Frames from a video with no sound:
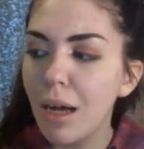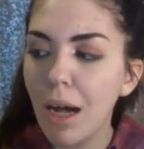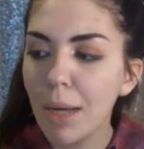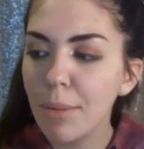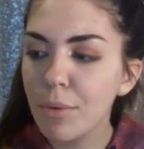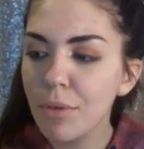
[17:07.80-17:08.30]

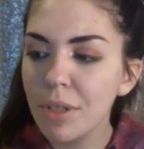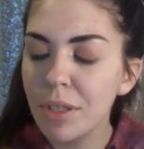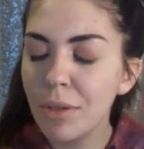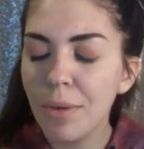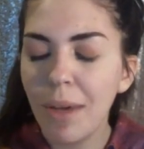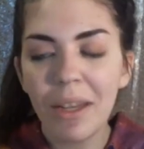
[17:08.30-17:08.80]
I'm going
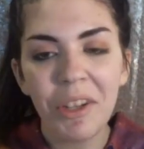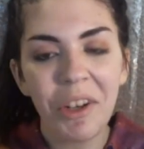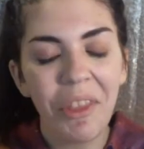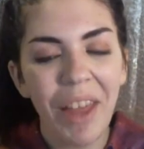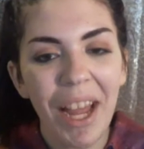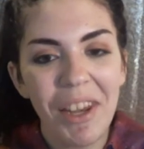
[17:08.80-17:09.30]
to end
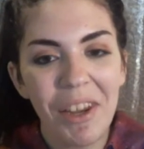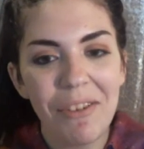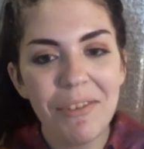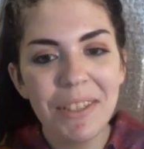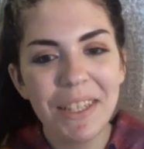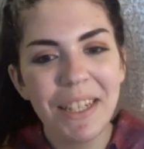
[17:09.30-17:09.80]
on that
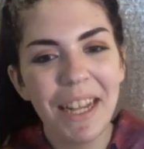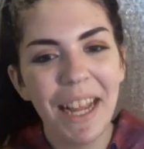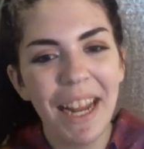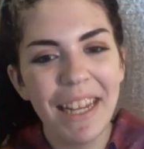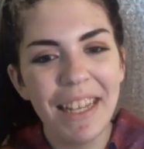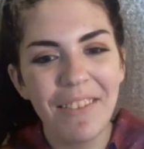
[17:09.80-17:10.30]
note
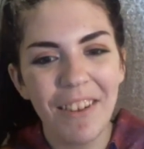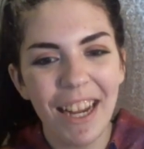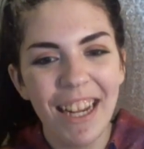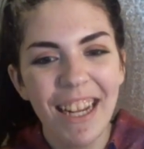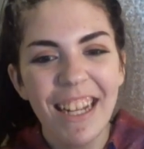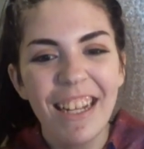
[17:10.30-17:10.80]

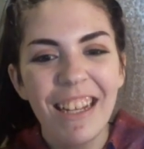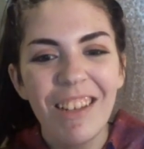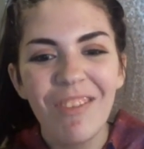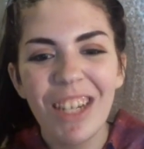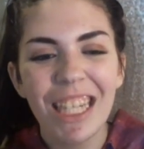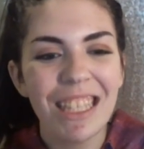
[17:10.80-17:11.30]
anyway,
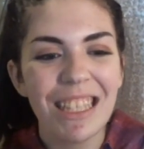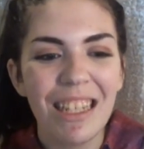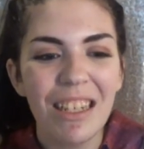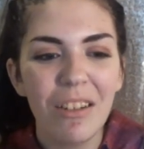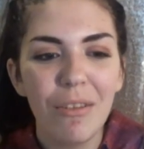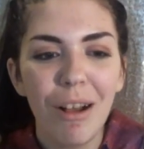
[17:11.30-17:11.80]
because,
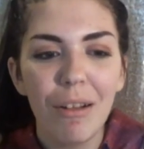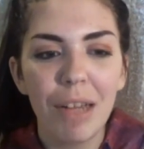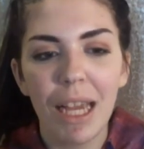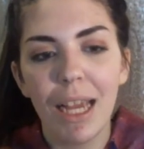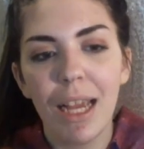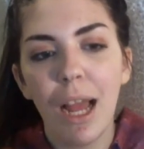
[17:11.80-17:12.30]

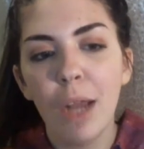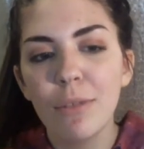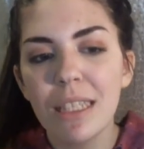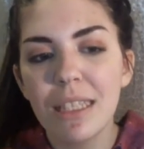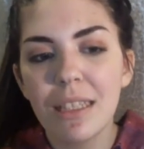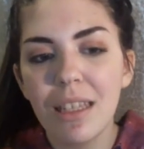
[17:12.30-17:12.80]
okay, I
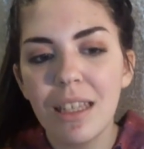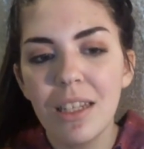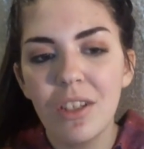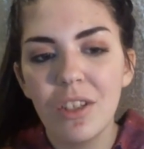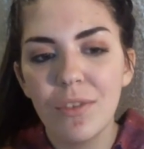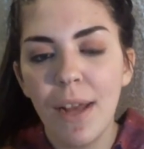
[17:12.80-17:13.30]
recently
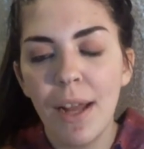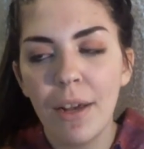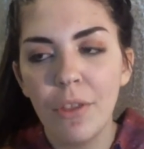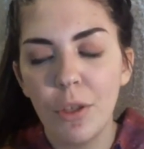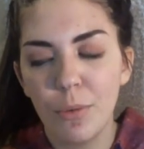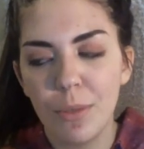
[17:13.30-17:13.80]
just found
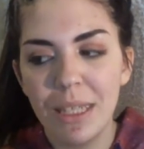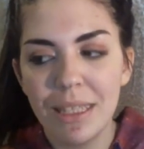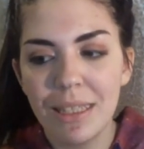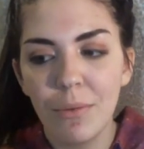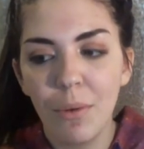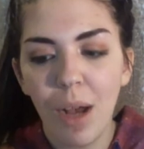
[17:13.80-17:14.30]
out the
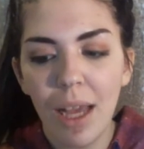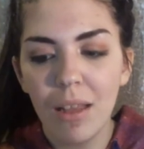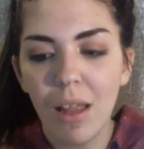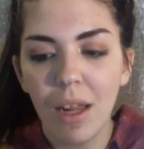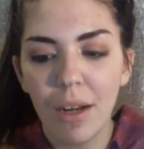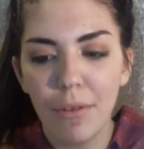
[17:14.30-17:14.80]
reason why a
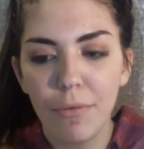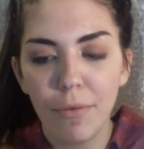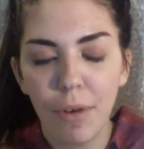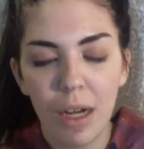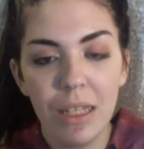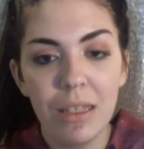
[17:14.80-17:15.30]
lot of
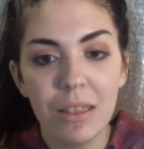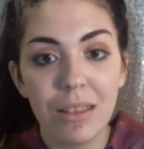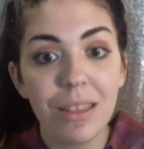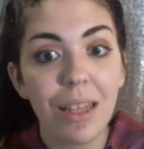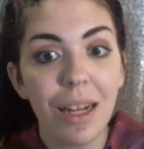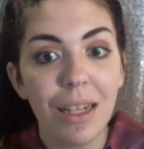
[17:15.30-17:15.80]
friends
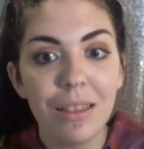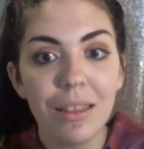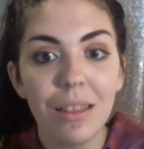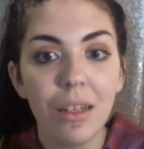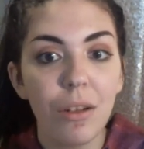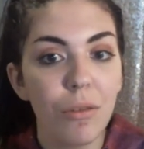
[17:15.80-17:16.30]
decided
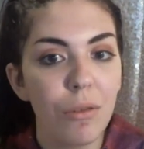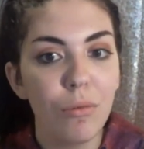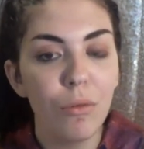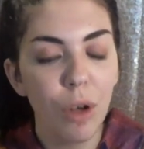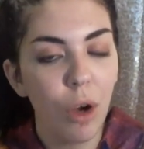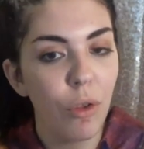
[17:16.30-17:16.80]
to,
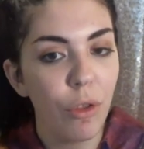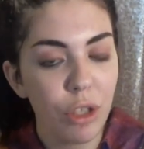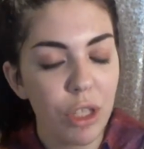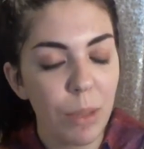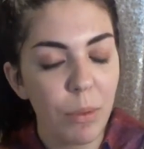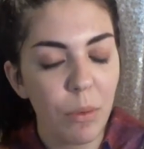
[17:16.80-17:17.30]
go their
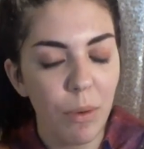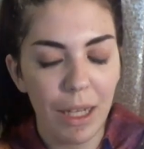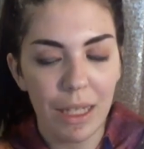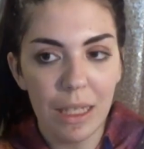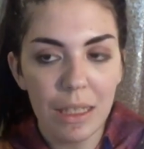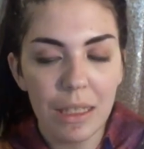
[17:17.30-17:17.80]
separate
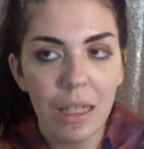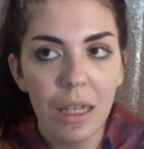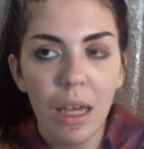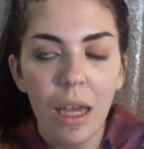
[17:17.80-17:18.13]
ways,